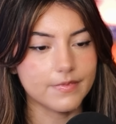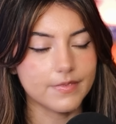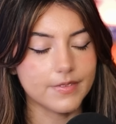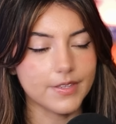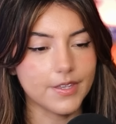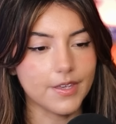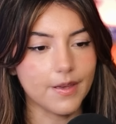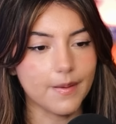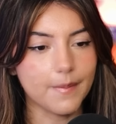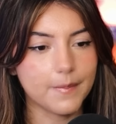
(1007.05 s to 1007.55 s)

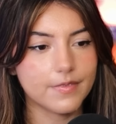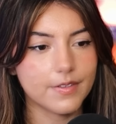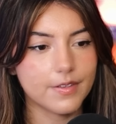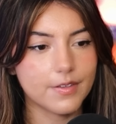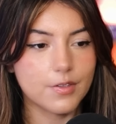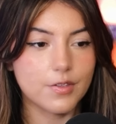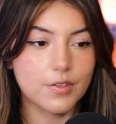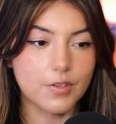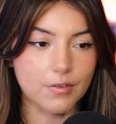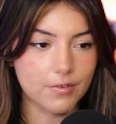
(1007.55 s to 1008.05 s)
Yep,
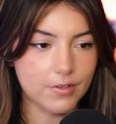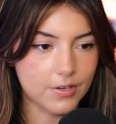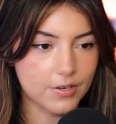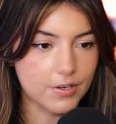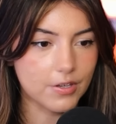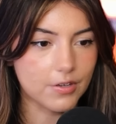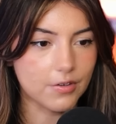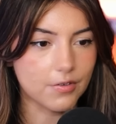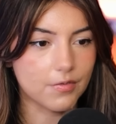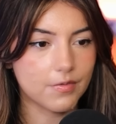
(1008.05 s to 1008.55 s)
so
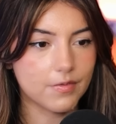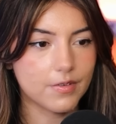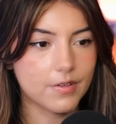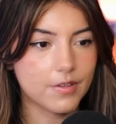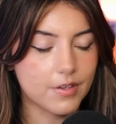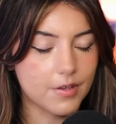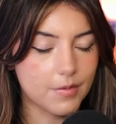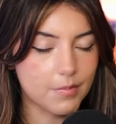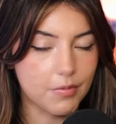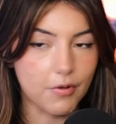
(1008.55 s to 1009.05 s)
could you.
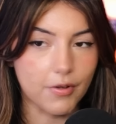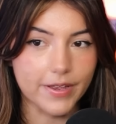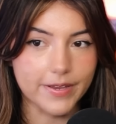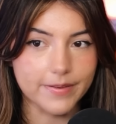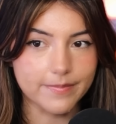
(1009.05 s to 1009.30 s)
Good point.